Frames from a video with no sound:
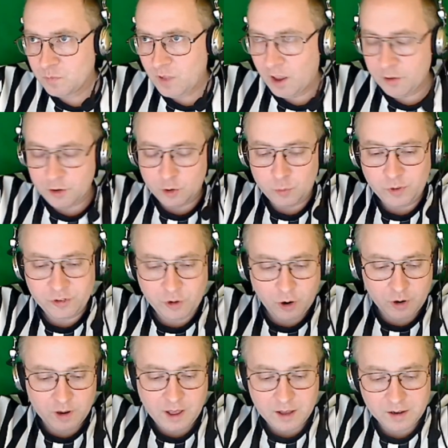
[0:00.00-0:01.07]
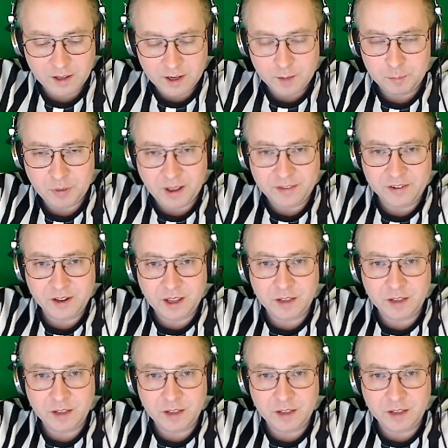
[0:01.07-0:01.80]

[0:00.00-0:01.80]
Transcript: wrist guard had like a plastic